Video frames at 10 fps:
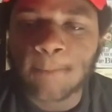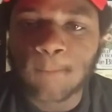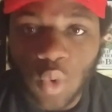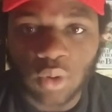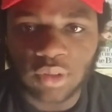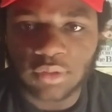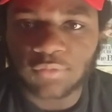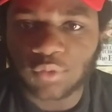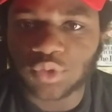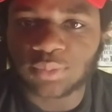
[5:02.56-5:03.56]
more than
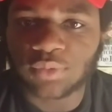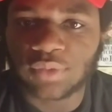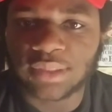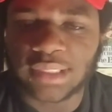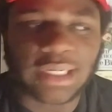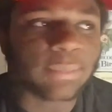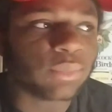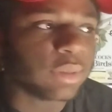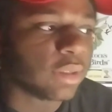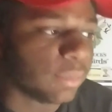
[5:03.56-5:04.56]
the first movie did, and
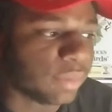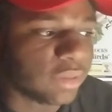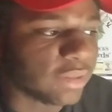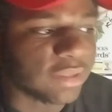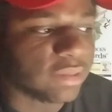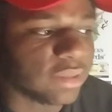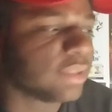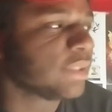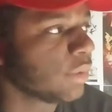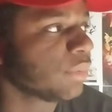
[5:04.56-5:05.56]
I'm being completely
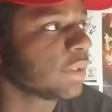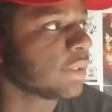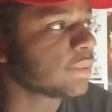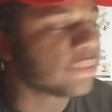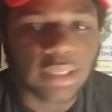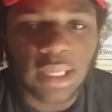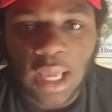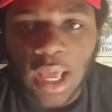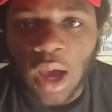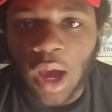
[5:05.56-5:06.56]
serious.
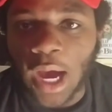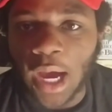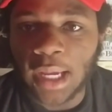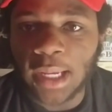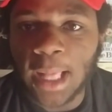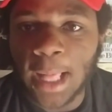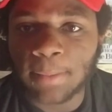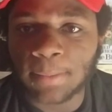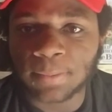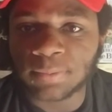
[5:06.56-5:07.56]

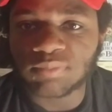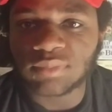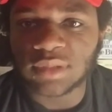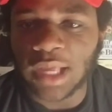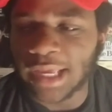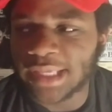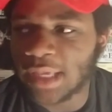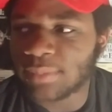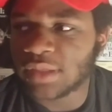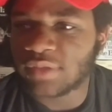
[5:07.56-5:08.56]
I I
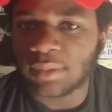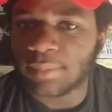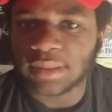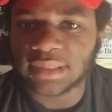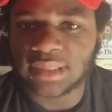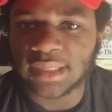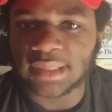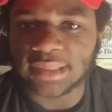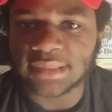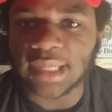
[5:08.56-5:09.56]
can't believe that I'm about to say
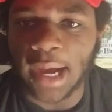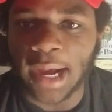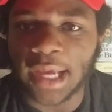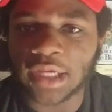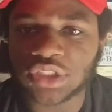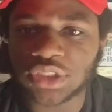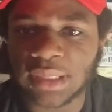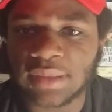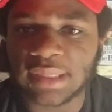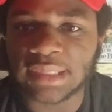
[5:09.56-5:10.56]
this. I
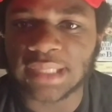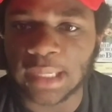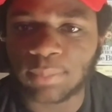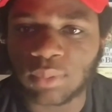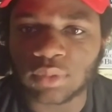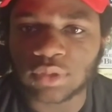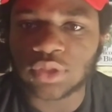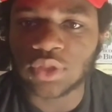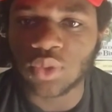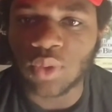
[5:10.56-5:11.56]
actually think Deadpool
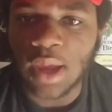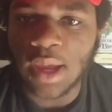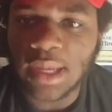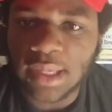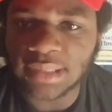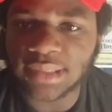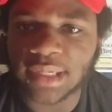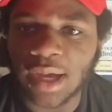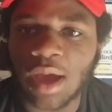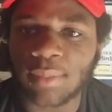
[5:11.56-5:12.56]
2 is
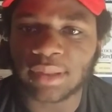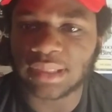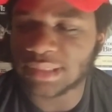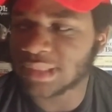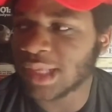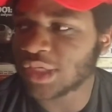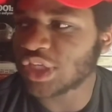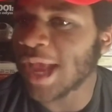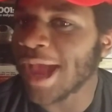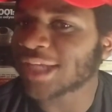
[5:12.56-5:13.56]
a
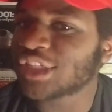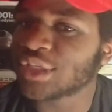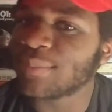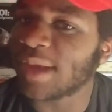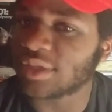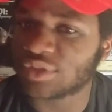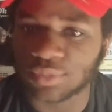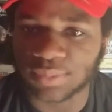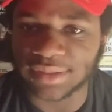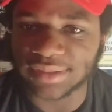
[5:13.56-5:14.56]
comedy/action
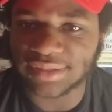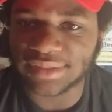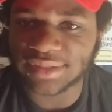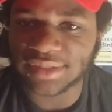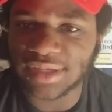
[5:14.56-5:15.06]
masterpiece.